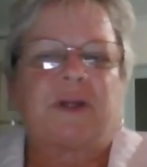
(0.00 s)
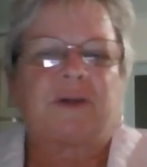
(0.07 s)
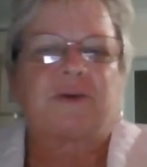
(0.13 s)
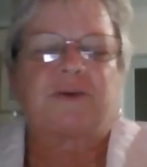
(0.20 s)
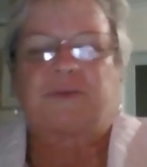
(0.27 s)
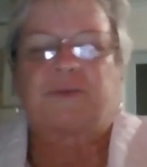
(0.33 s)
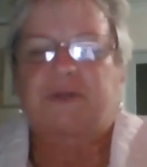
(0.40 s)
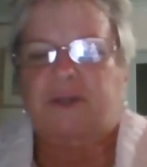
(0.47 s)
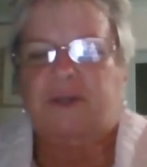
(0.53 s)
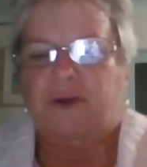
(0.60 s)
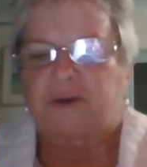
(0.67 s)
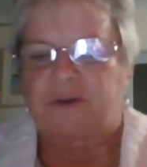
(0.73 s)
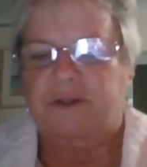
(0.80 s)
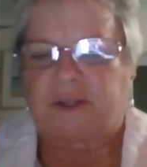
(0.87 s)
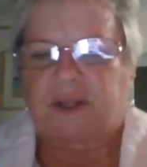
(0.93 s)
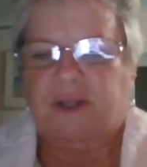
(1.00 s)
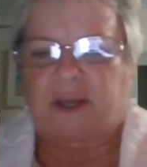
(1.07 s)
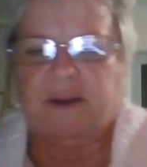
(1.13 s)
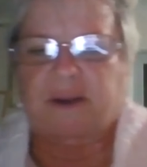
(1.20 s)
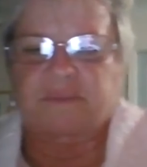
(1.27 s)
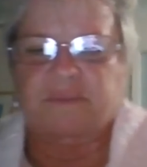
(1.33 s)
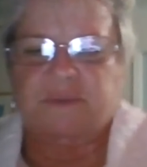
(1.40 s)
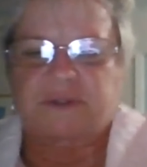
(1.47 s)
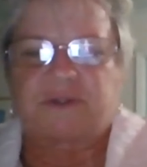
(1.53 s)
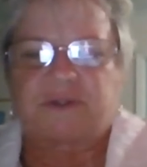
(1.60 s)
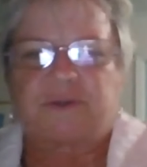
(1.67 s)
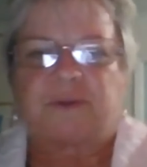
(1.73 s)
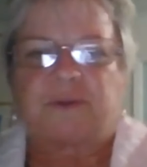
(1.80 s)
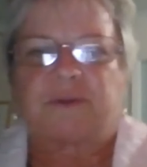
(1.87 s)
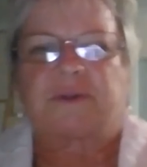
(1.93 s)
good result.
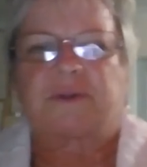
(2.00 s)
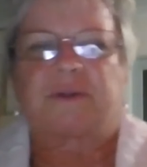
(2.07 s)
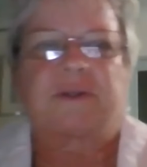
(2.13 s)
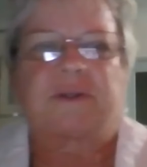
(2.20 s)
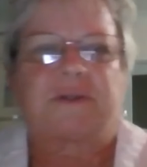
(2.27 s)
Still